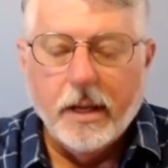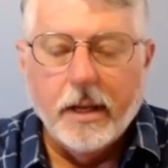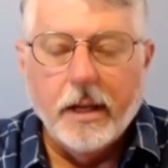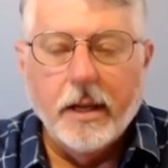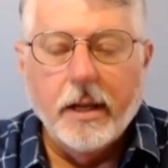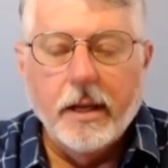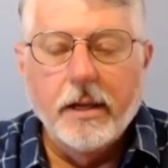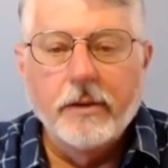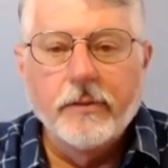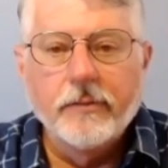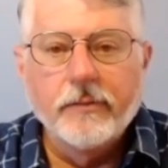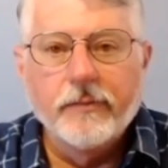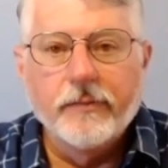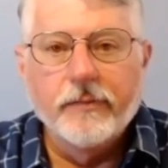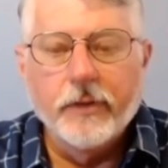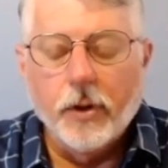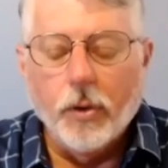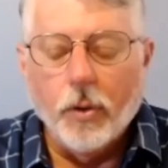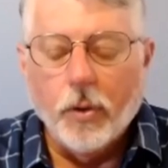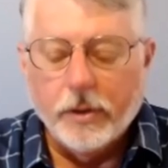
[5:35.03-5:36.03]

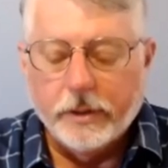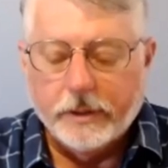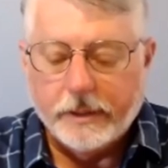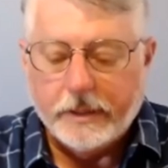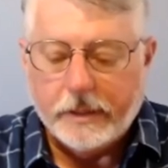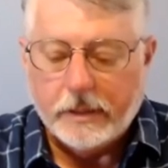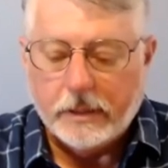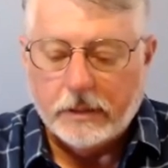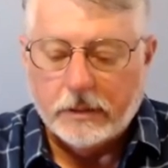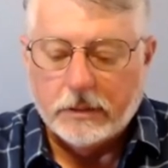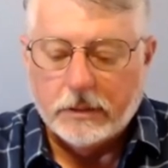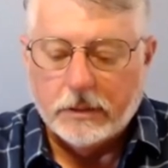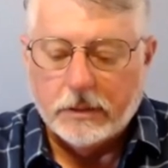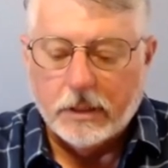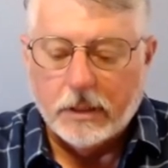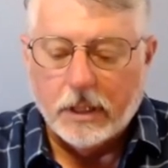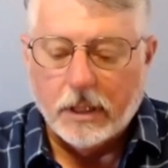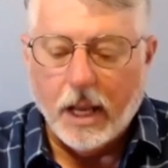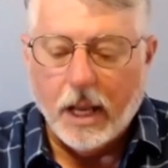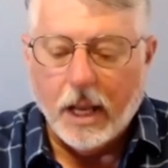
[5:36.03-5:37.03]
inferiority,
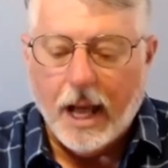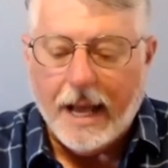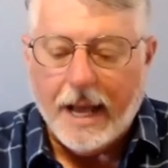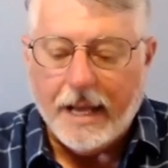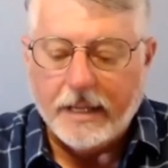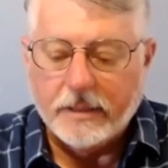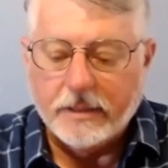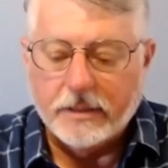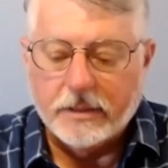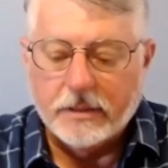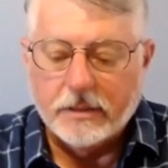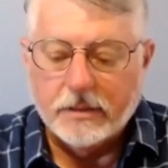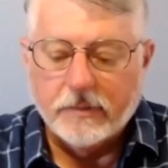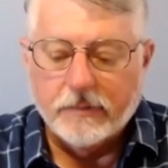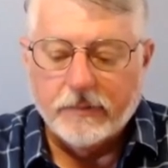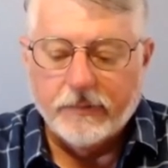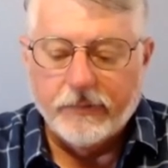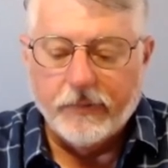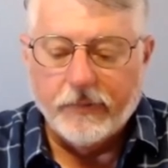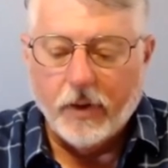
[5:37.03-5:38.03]
lies,
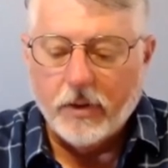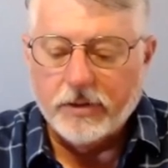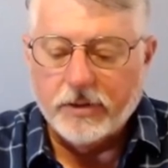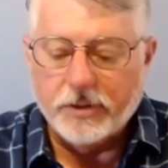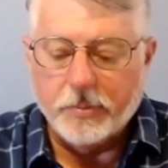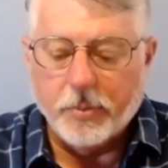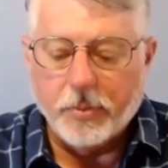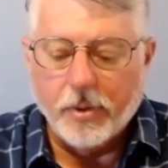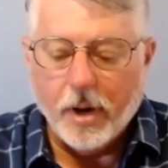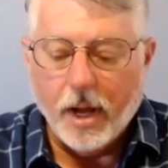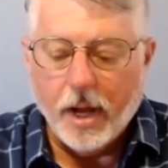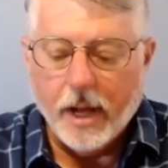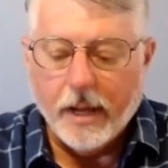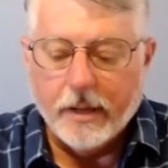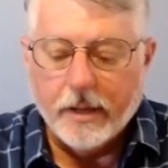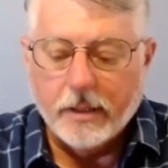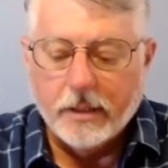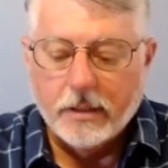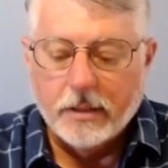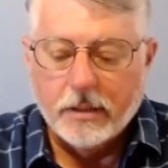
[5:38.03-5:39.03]
false pride,
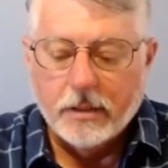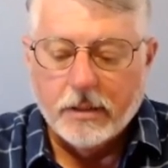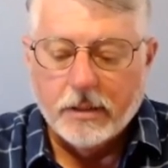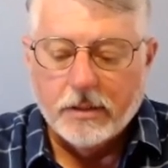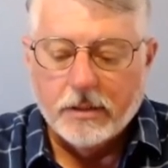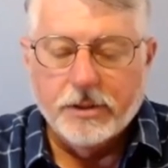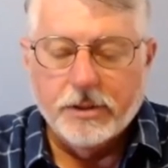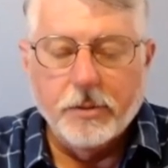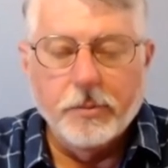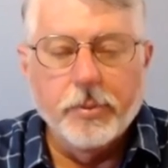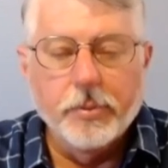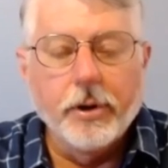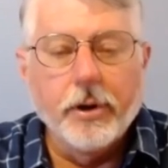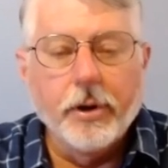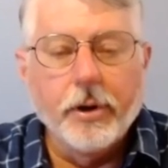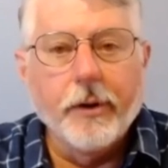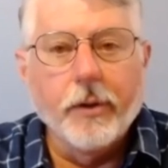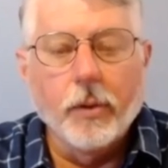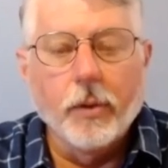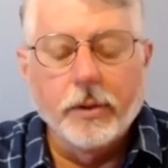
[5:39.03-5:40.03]

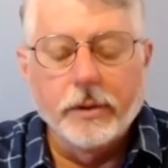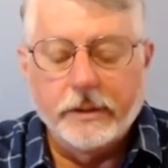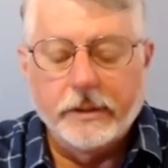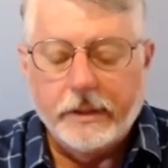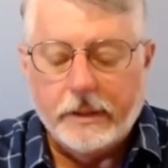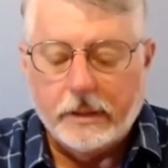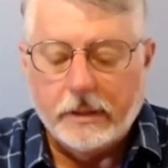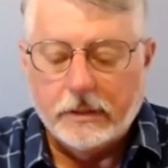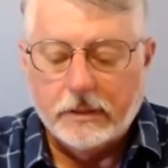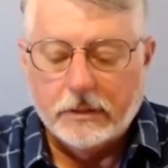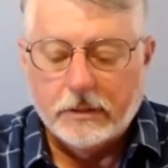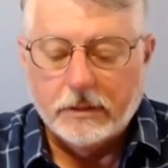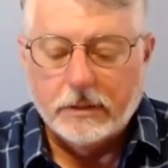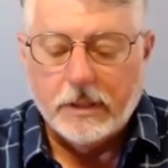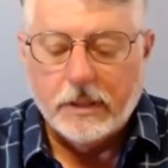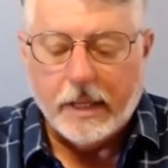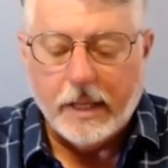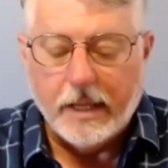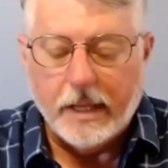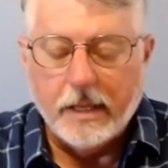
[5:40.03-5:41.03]
superiority,
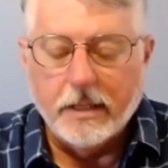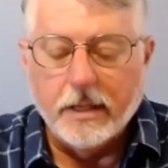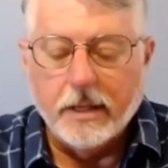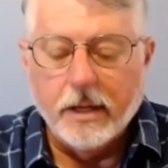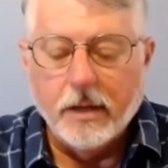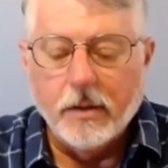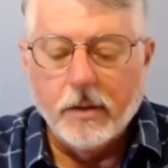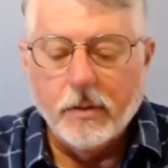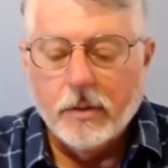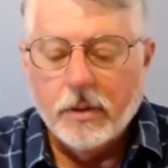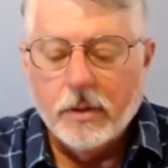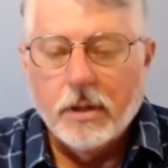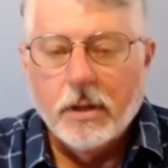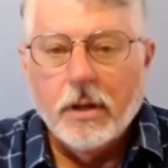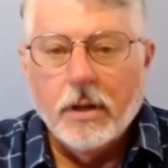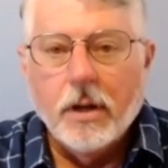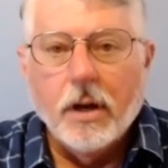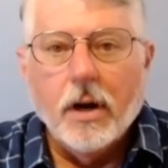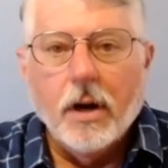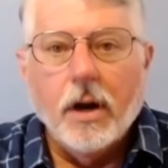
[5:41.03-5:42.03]
ego.
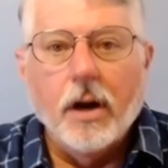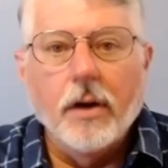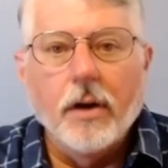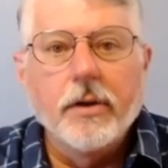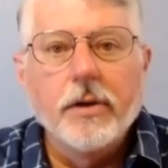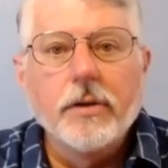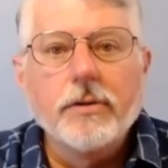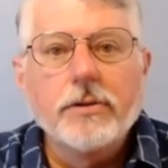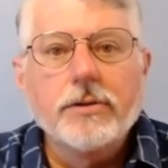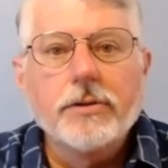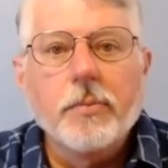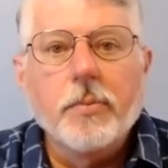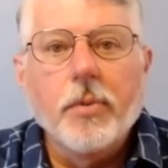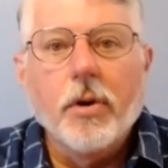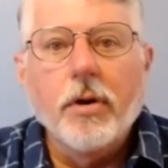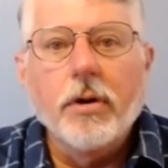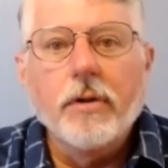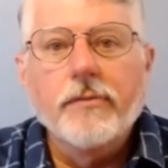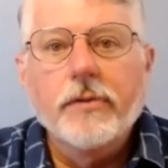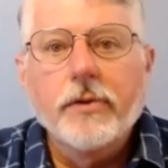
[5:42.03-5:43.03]
Are those a part
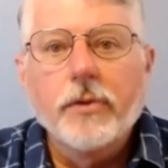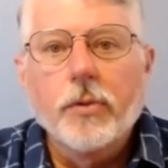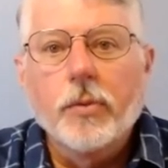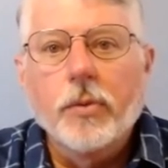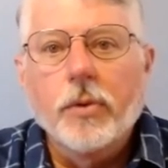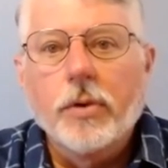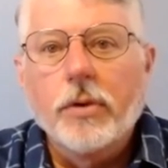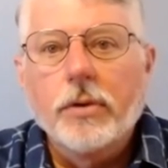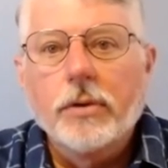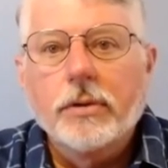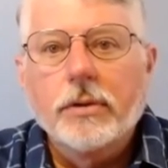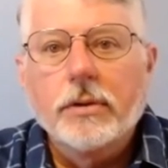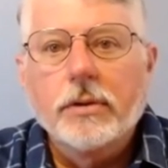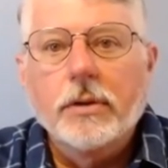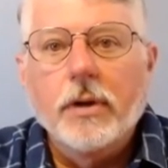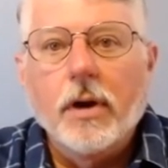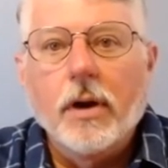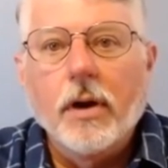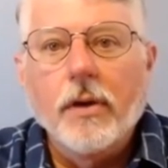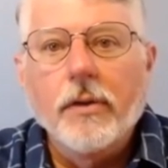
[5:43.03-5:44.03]
of your world?
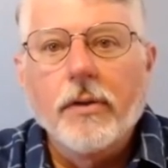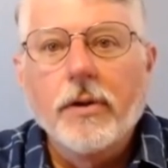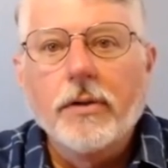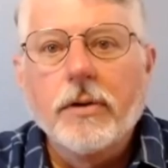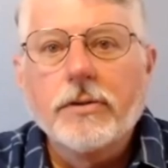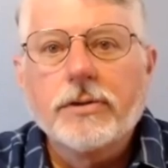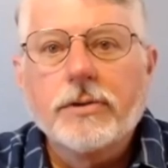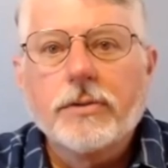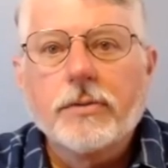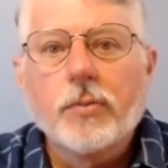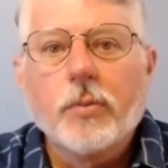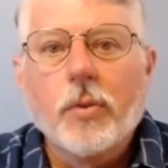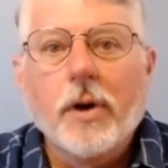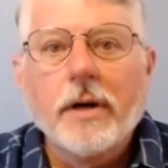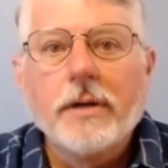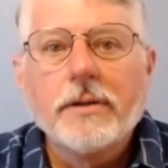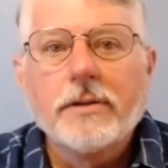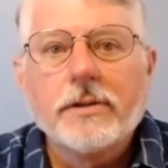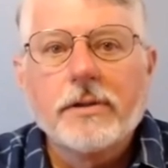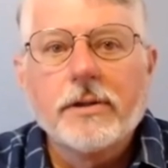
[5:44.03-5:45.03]
Are those
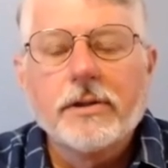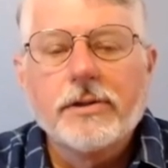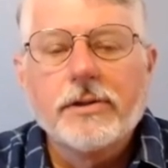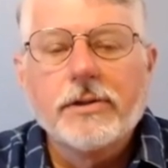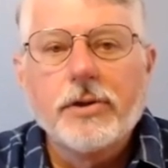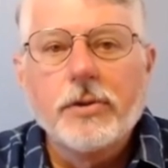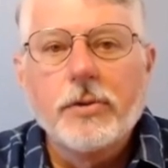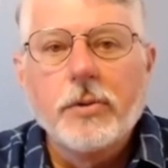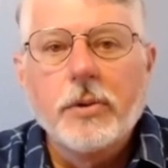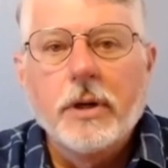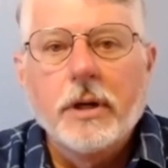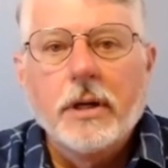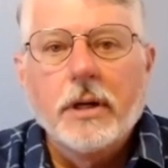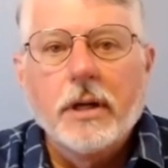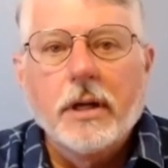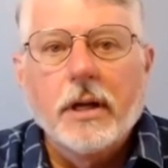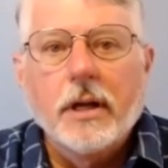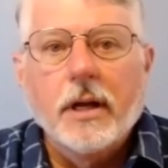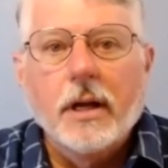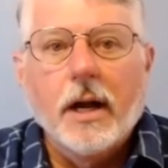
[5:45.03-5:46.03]
ones that you
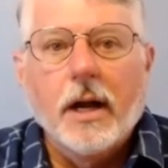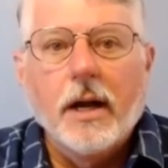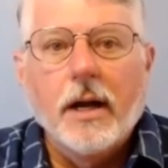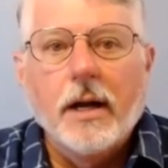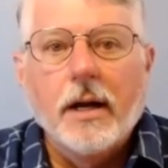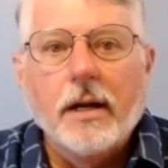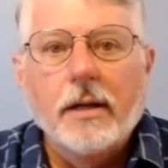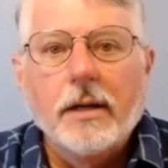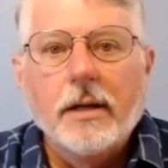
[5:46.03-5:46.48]
uh,